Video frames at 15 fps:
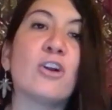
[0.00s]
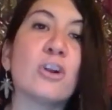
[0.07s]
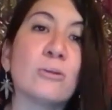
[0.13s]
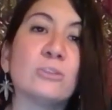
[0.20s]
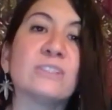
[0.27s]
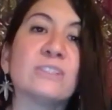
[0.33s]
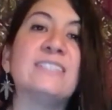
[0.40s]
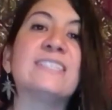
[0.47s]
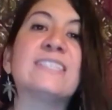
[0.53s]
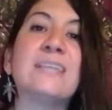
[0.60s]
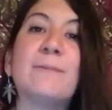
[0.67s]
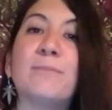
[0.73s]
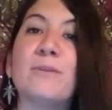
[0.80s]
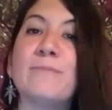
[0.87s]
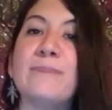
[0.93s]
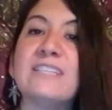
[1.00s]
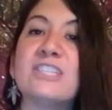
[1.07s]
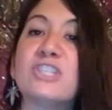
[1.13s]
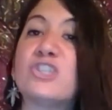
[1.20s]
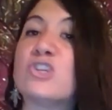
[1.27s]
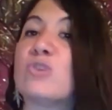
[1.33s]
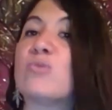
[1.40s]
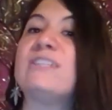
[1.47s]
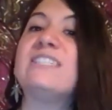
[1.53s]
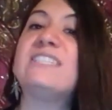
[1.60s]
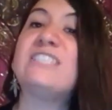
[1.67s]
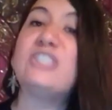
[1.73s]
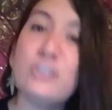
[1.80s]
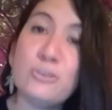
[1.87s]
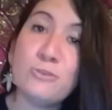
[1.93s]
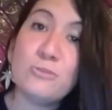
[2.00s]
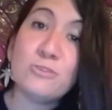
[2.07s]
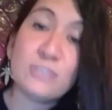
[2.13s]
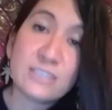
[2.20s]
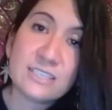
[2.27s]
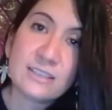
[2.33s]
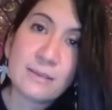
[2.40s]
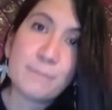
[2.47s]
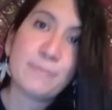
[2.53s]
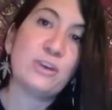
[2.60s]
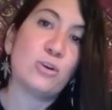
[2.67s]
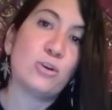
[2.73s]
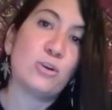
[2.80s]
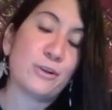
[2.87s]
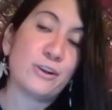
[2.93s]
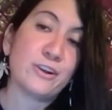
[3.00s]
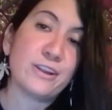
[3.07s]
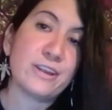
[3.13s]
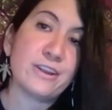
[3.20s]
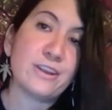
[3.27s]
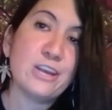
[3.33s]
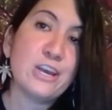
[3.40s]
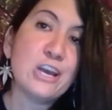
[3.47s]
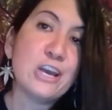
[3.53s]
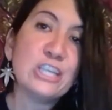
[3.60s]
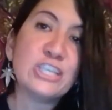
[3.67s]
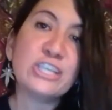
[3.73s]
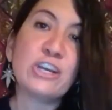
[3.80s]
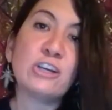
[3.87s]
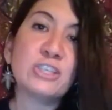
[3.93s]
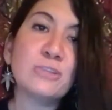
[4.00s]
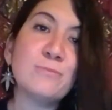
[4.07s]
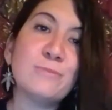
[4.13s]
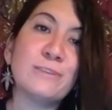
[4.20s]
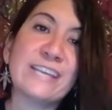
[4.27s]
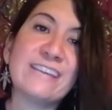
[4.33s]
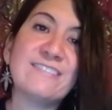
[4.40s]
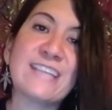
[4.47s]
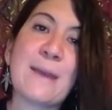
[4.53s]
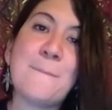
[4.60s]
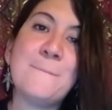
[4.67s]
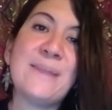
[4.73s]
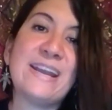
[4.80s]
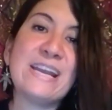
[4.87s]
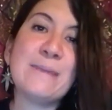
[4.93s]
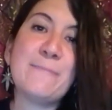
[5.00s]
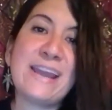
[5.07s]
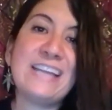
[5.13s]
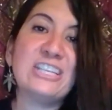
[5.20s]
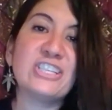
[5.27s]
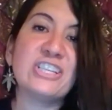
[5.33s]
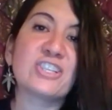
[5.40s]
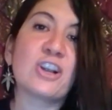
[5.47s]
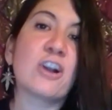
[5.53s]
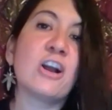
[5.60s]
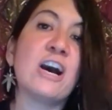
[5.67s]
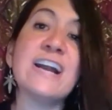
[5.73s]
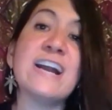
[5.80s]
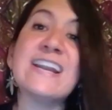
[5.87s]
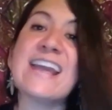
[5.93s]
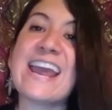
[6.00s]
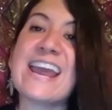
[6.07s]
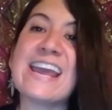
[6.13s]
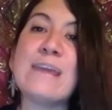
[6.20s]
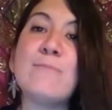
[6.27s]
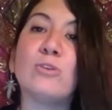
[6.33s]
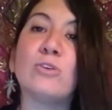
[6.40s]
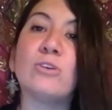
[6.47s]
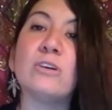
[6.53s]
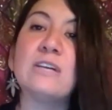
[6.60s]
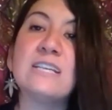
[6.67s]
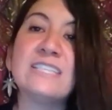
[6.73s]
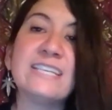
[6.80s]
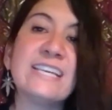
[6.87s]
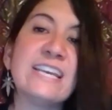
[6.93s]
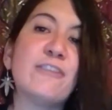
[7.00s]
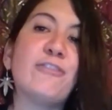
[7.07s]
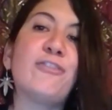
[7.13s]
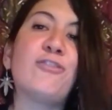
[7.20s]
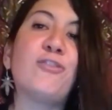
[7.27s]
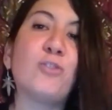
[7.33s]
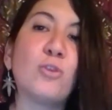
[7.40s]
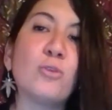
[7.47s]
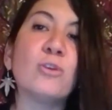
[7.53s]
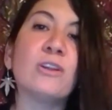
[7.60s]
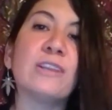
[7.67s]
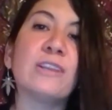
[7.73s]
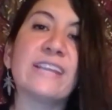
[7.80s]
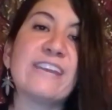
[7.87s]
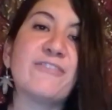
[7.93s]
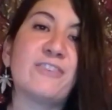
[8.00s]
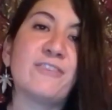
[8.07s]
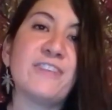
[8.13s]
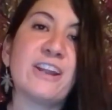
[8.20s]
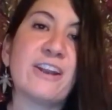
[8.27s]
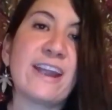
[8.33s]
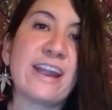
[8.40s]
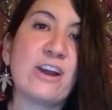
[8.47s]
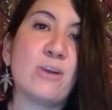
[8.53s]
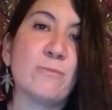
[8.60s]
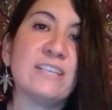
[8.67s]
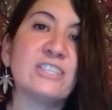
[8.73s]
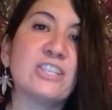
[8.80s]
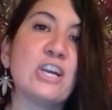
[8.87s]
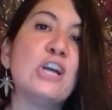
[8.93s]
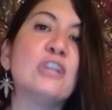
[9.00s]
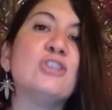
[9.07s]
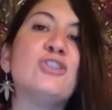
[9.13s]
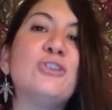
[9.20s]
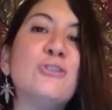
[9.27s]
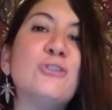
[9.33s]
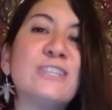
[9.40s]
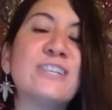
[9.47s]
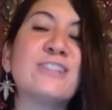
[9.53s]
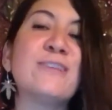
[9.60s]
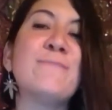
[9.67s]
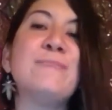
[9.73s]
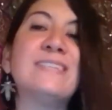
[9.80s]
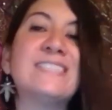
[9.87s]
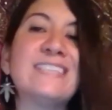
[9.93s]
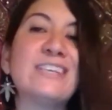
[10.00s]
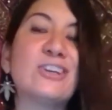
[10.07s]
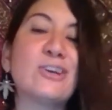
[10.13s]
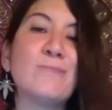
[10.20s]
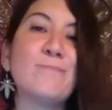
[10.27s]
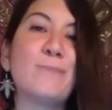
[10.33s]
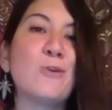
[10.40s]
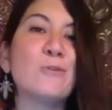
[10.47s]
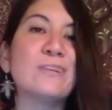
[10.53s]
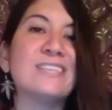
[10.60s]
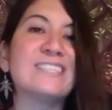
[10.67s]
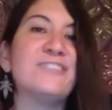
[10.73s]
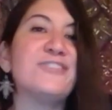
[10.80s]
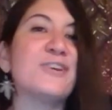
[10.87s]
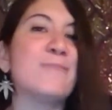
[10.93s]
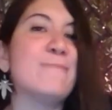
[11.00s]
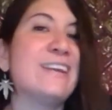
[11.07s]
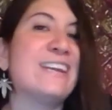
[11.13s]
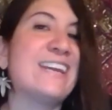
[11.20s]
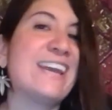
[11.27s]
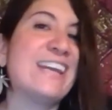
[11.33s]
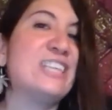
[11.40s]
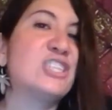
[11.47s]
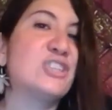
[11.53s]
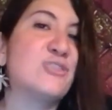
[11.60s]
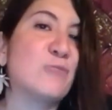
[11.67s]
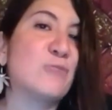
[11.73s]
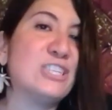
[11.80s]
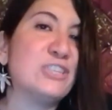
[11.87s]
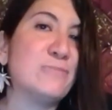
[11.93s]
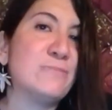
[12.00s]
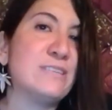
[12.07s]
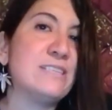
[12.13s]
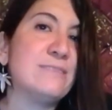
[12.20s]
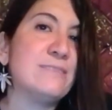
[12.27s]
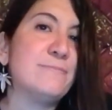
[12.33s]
herbals and supplements to reduce pill burden. She also believes that many patients are unable to get full relief of their ailments due to the missing components in their medication regimen.